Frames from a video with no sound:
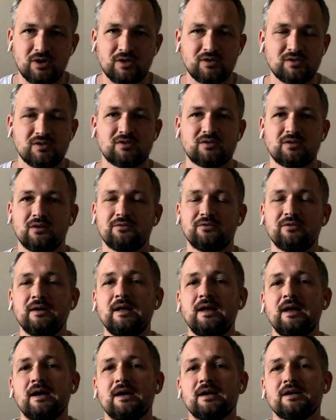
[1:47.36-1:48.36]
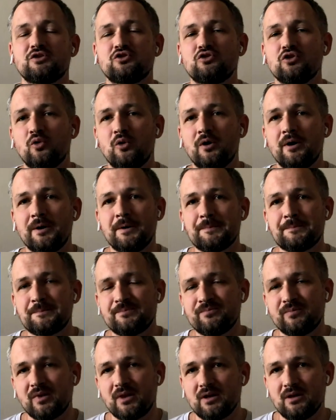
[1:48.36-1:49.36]
crazy stuff. So
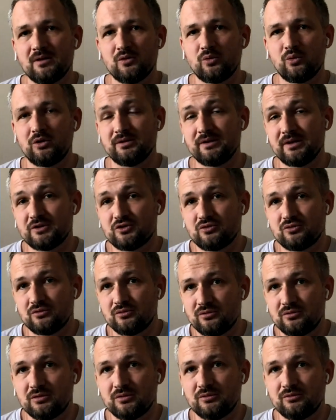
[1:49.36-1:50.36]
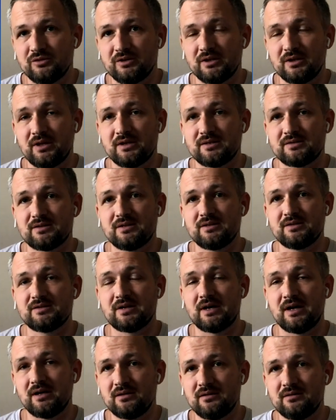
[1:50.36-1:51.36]
um, the world has to realize
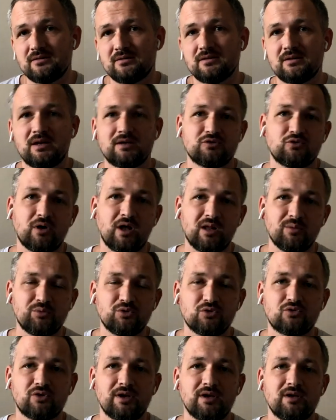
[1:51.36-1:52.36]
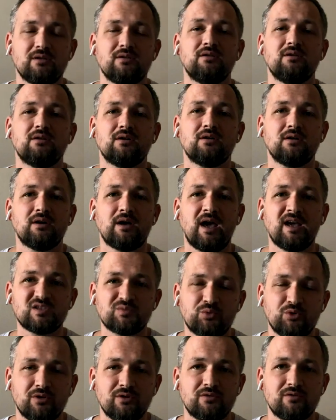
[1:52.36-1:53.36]
this, and it has to help Ukraine
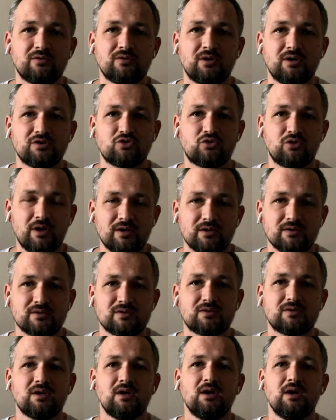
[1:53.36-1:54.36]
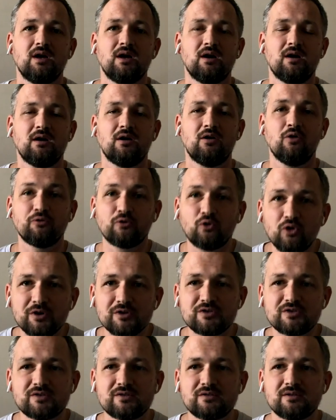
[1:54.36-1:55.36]
export its grains. of
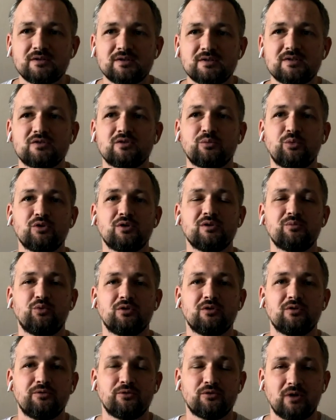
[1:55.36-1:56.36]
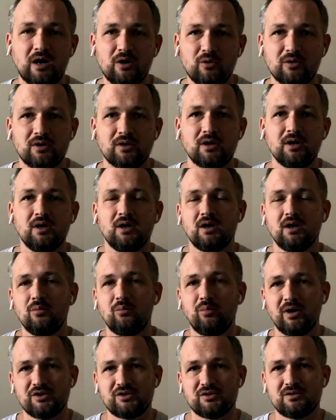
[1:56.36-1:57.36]
course, this is important for our
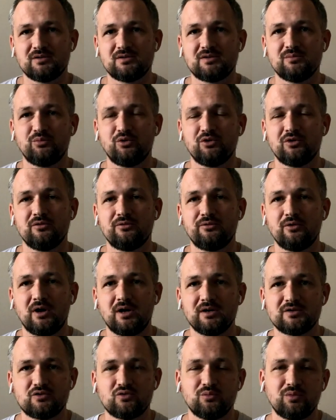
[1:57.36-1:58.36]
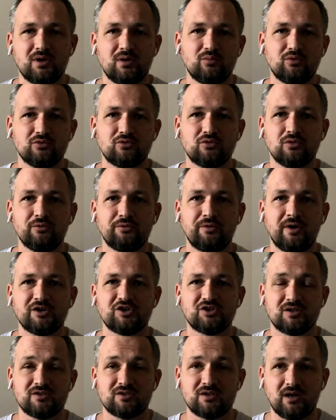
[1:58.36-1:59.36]
budget. It's important for us to be able to
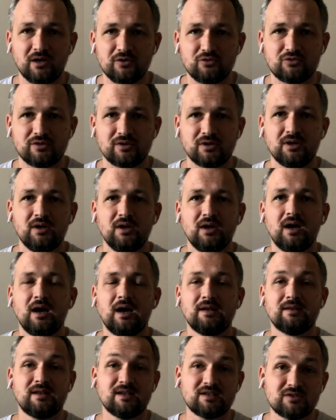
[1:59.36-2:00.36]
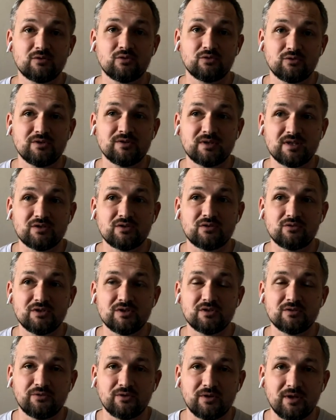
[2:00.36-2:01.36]
function as a country and that's the that's the
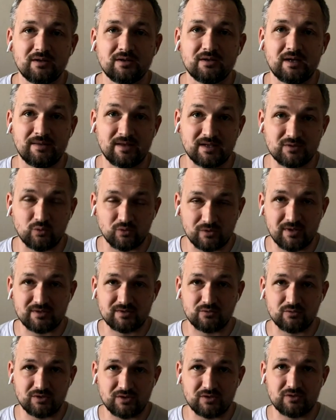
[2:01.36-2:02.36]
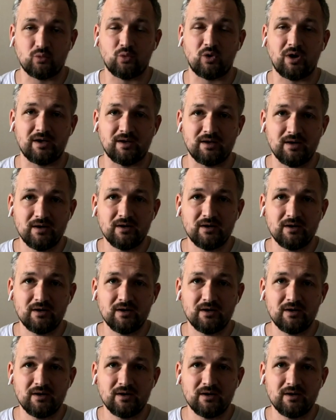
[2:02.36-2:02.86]
reason for that, and that's that's the reason why